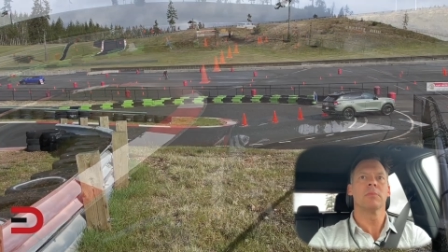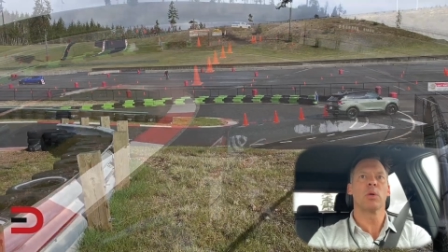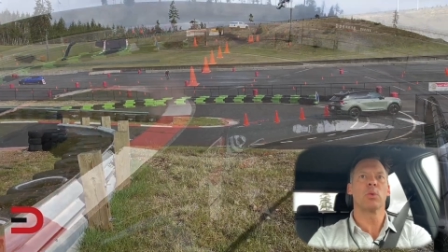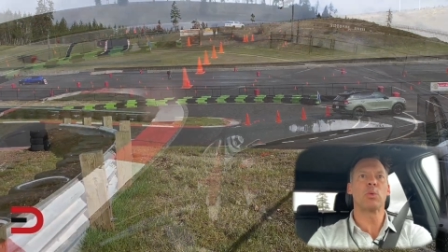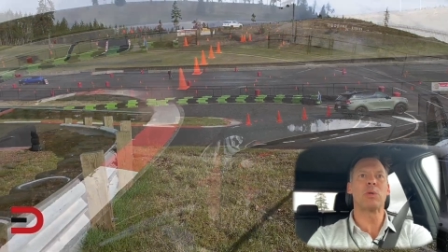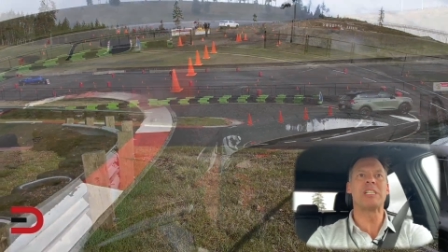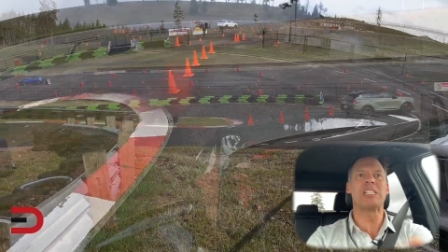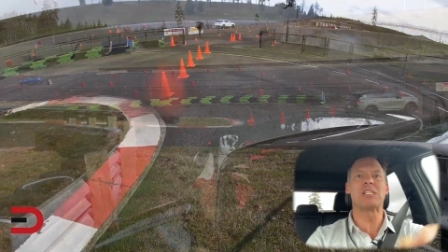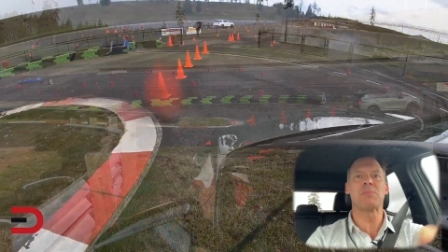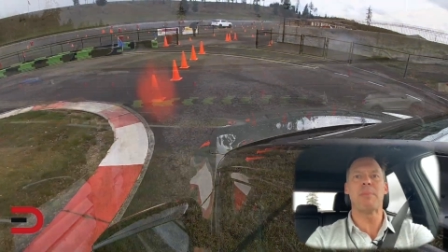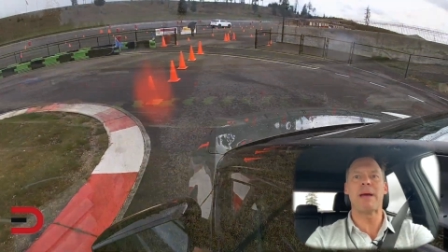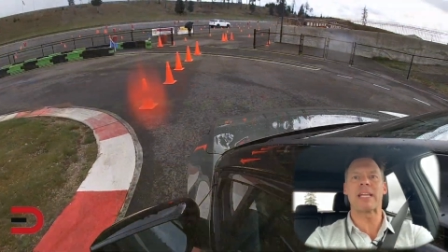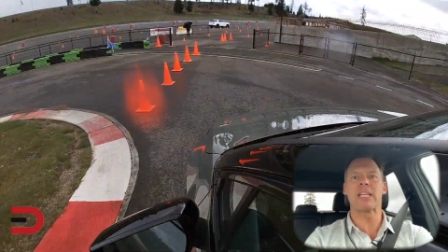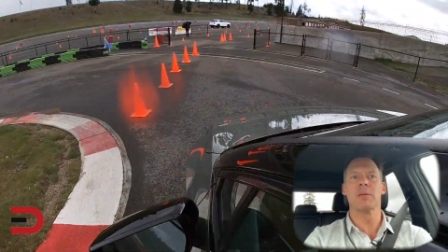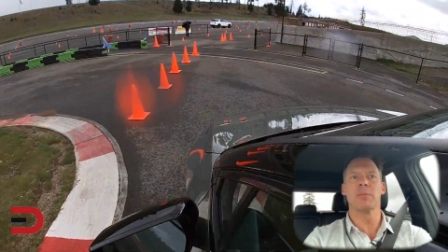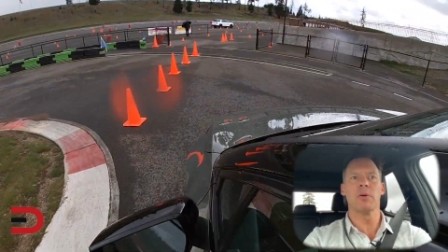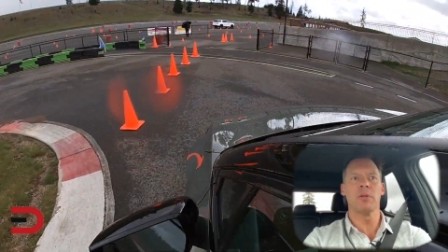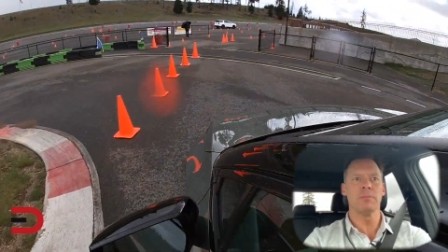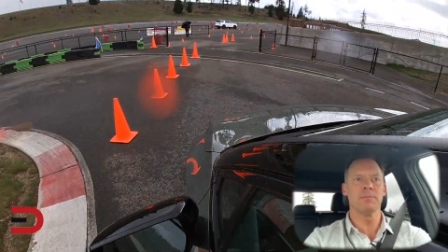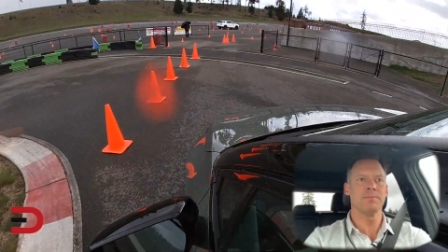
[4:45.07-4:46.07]

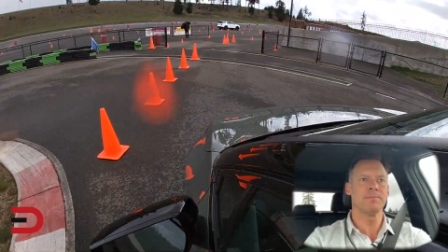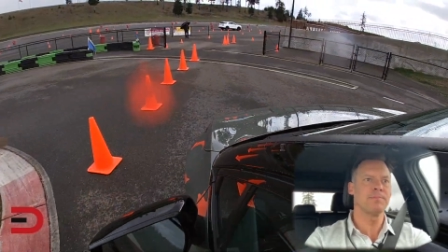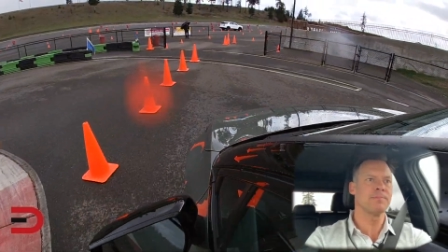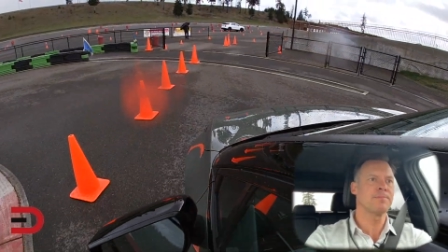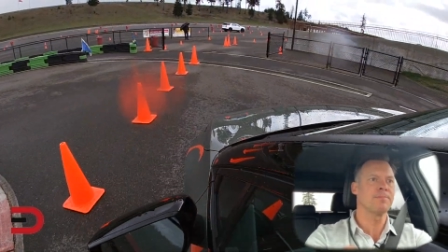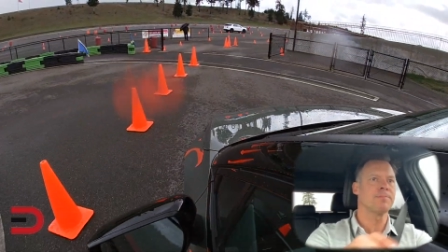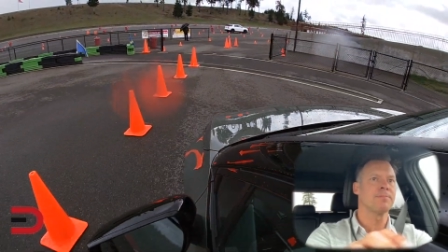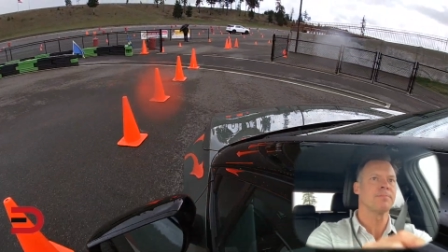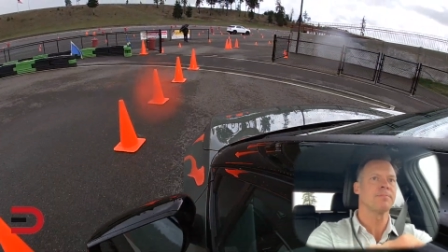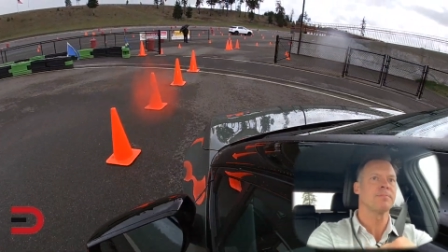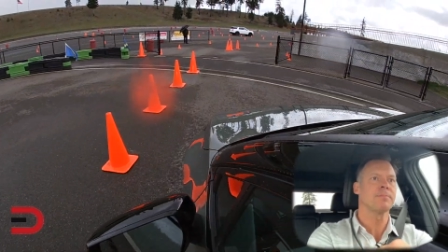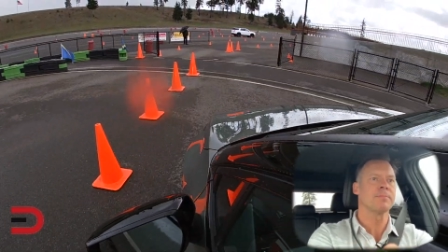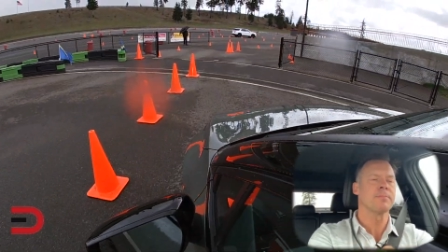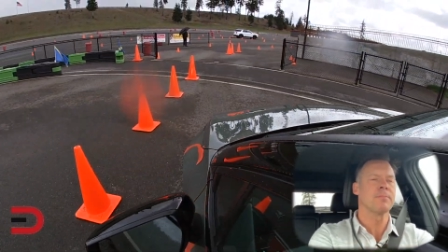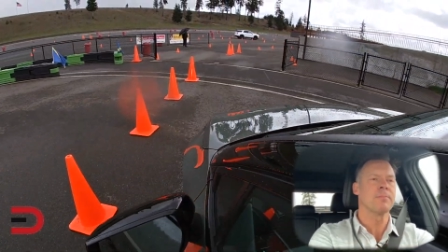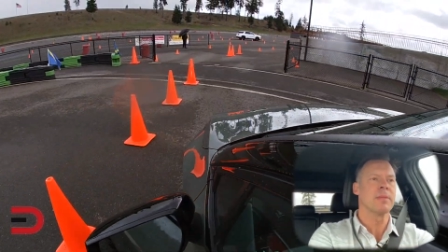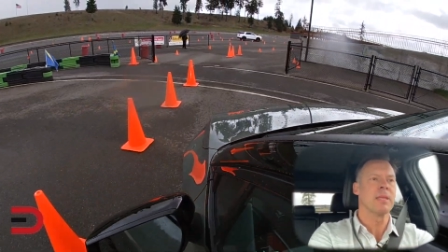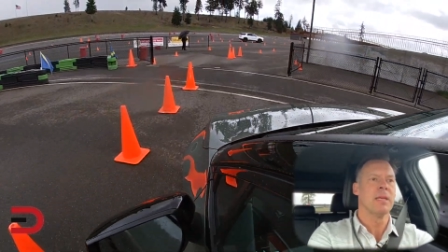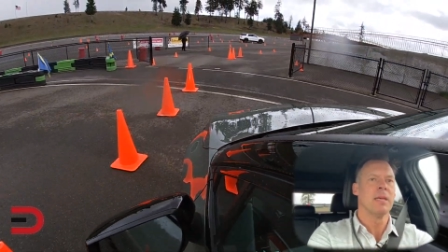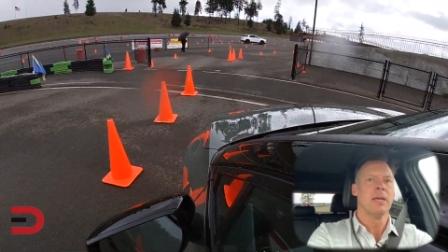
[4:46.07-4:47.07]
Respectable.
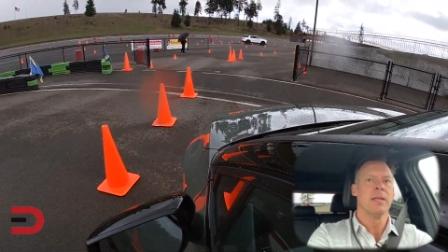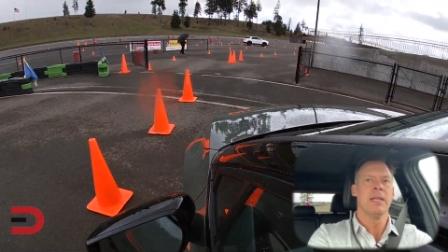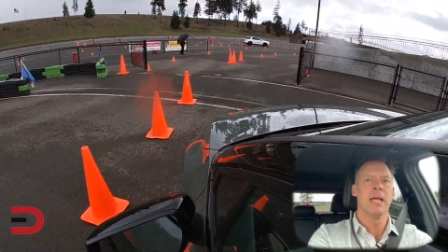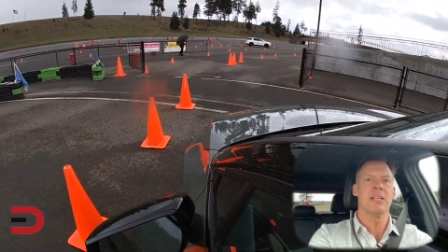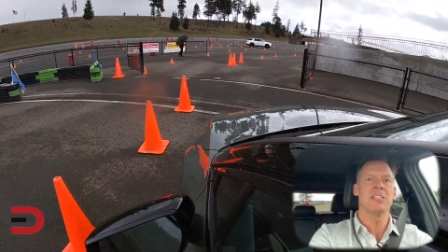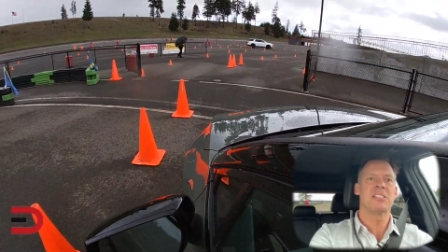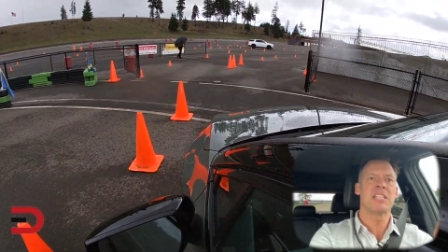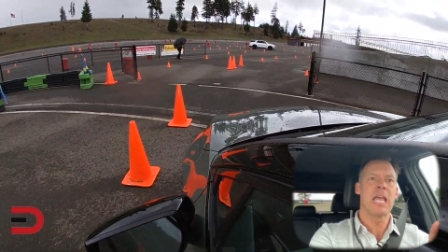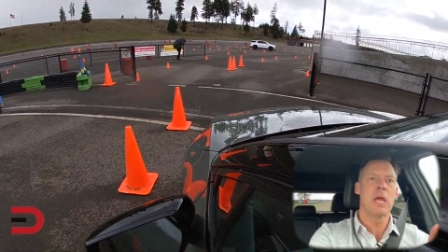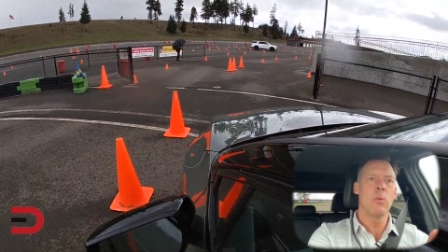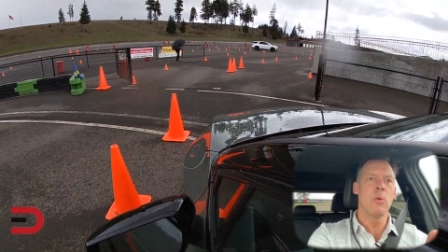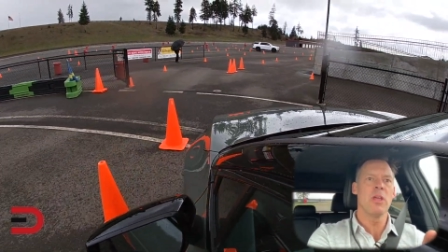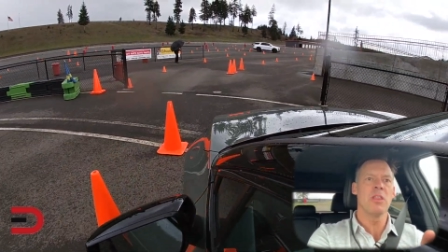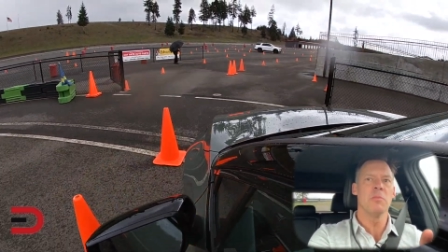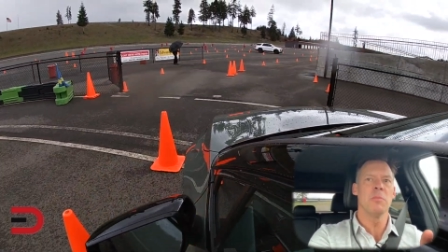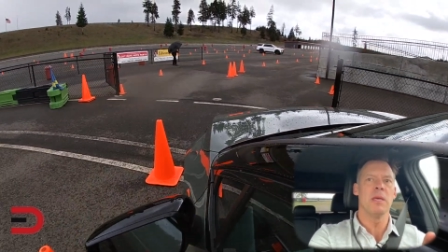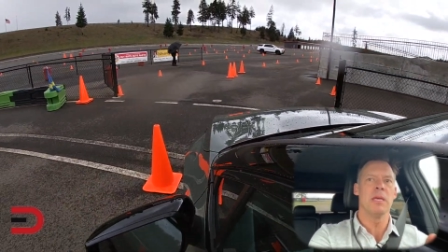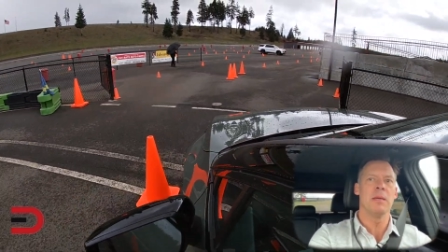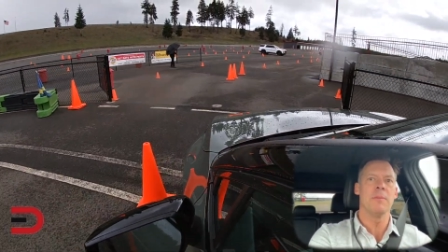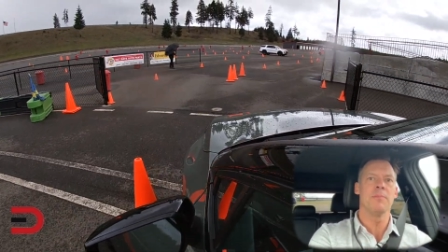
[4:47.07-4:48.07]
Now stay with
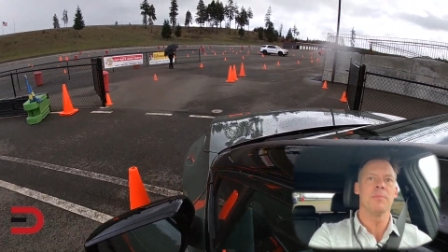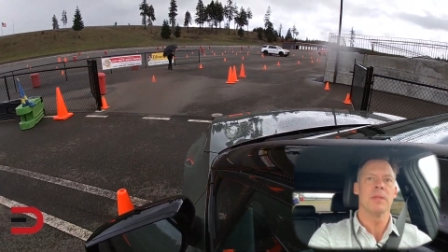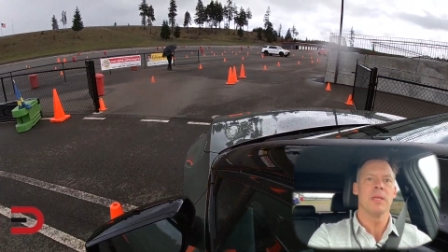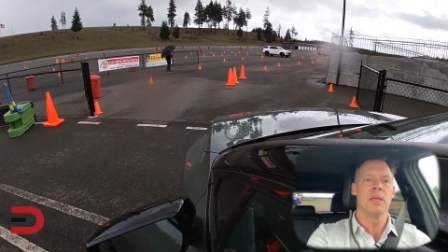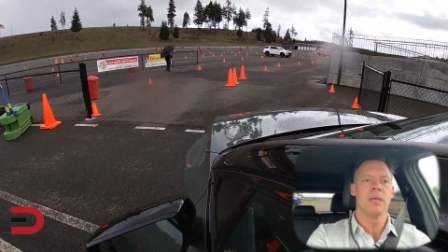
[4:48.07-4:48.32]
me.